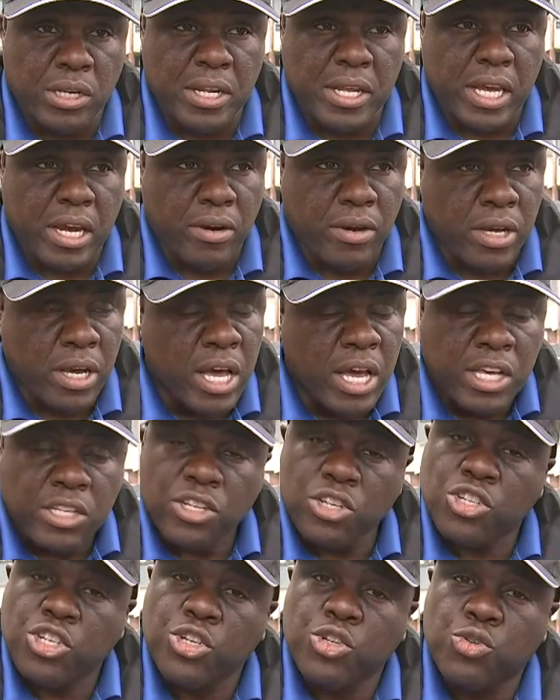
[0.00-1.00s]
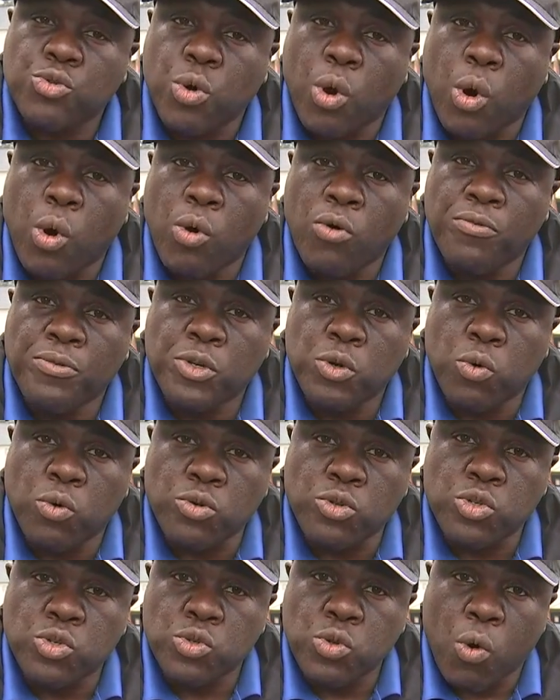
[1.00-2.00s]
in the area. So she drove
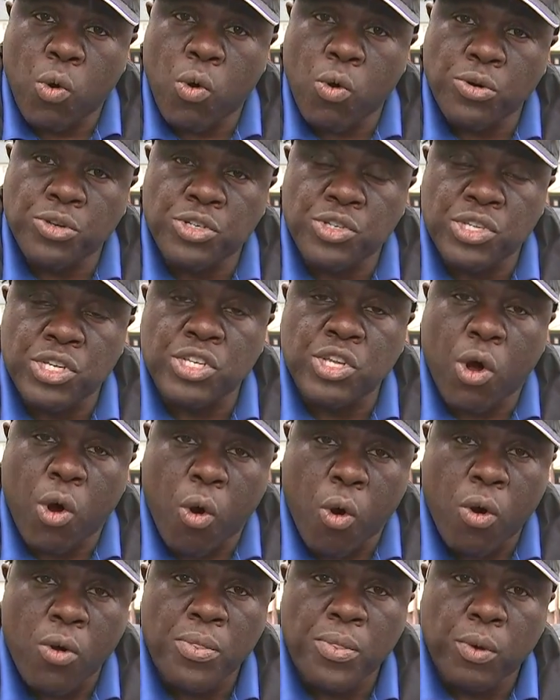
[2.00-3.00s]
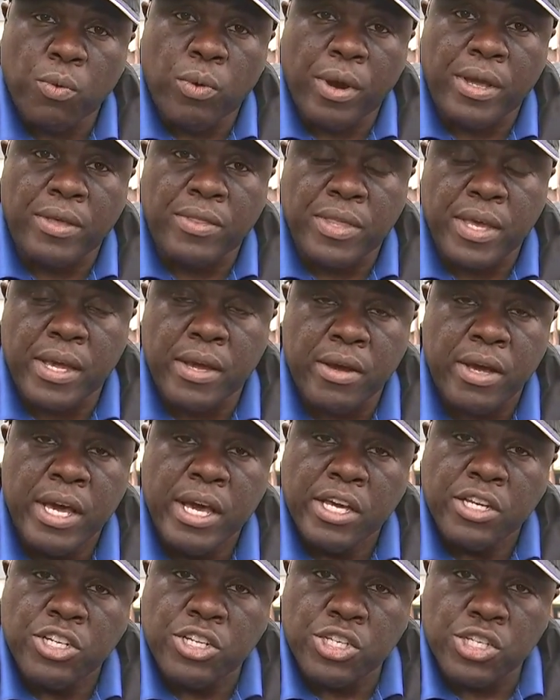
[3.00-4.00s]
to a store. She says on the way there,
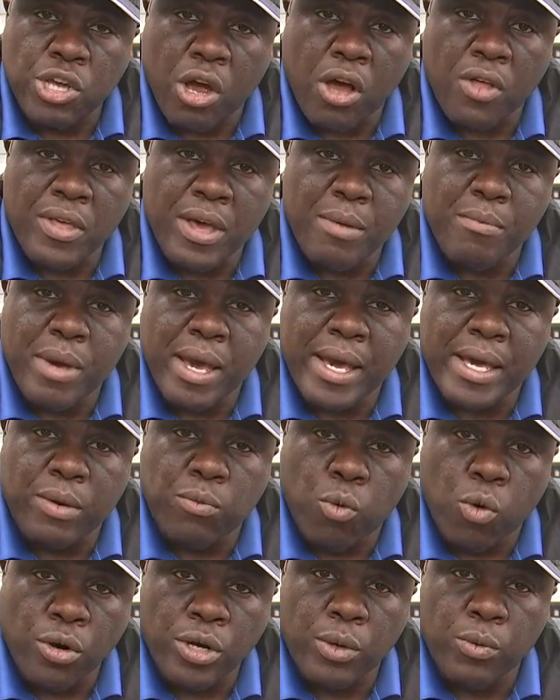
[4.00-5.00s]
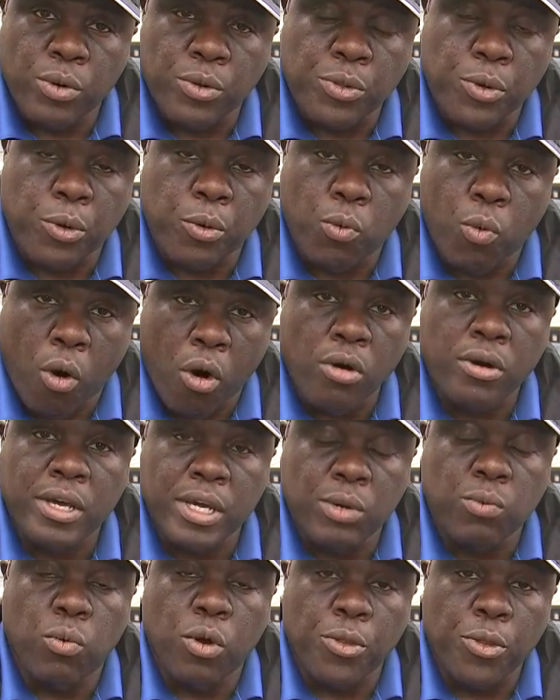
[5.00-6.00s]
she saw that man working with her,
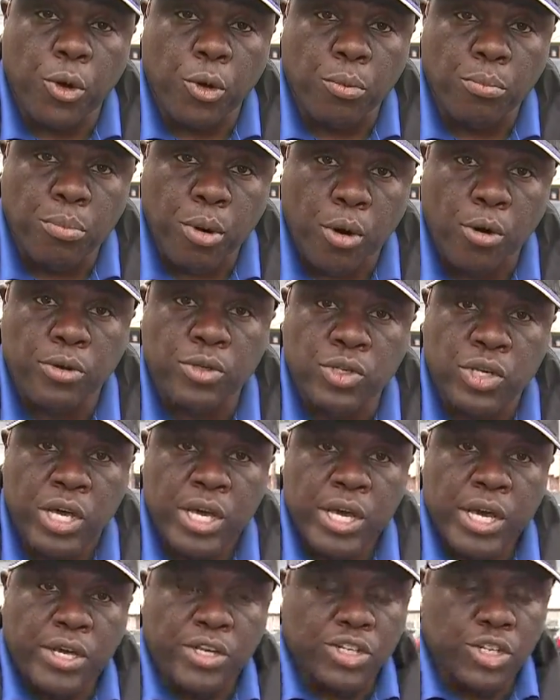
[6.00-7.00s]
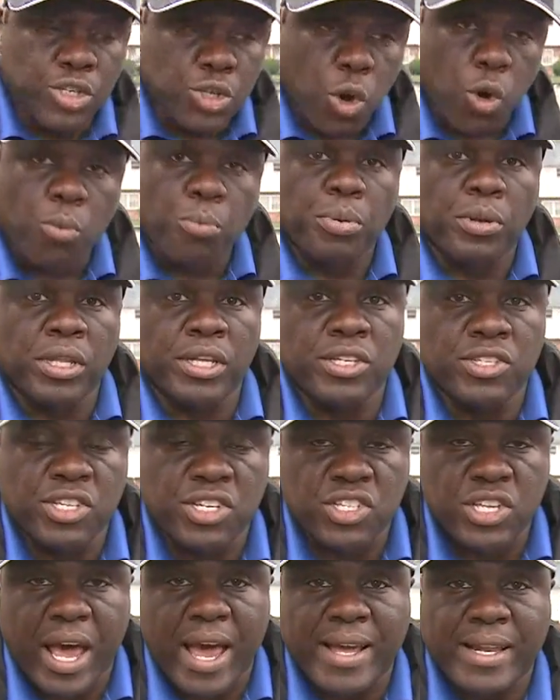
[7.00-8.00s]
walking with her purse. She told
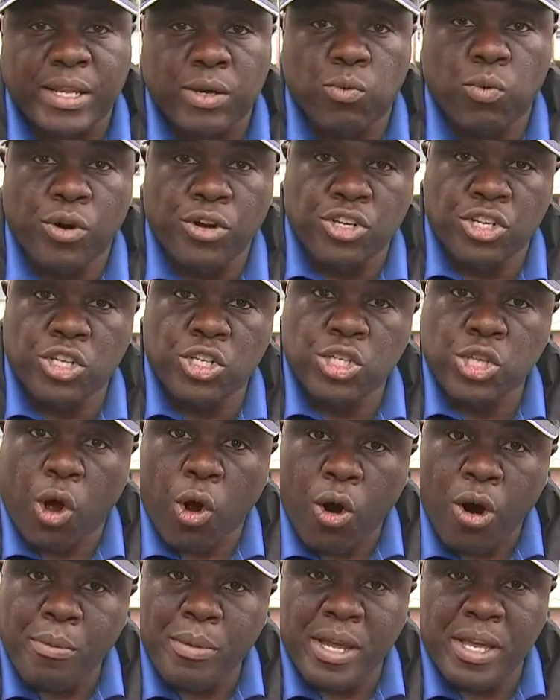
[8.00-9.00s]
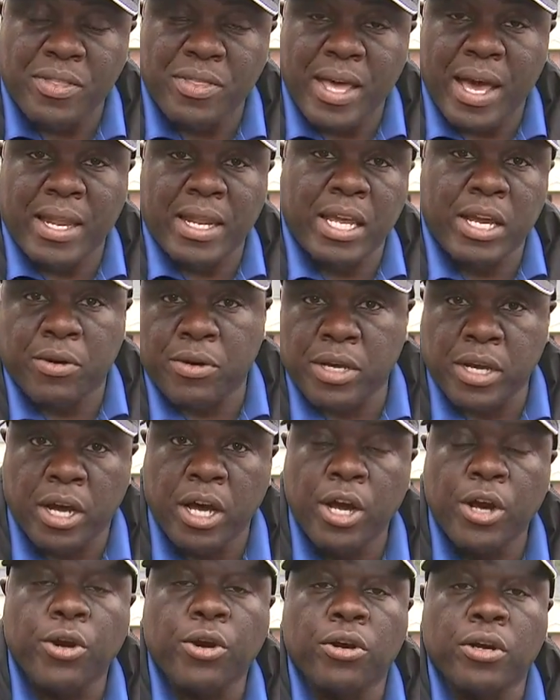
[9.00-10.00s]
police exactly where she saw him in that
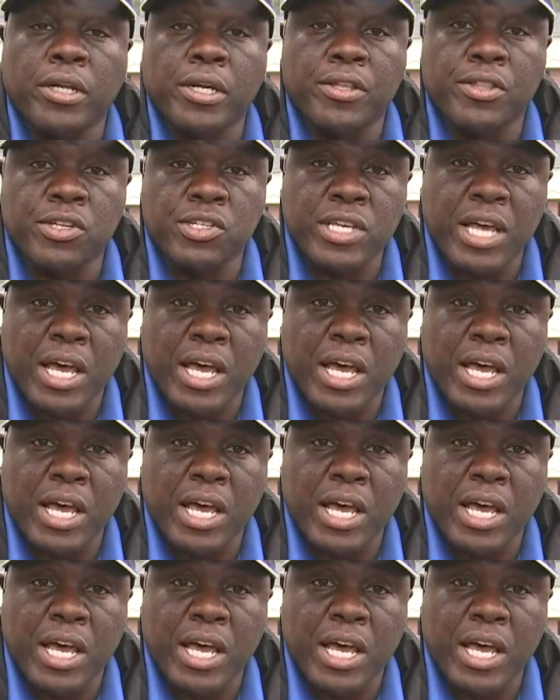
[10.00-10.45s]
area earlier this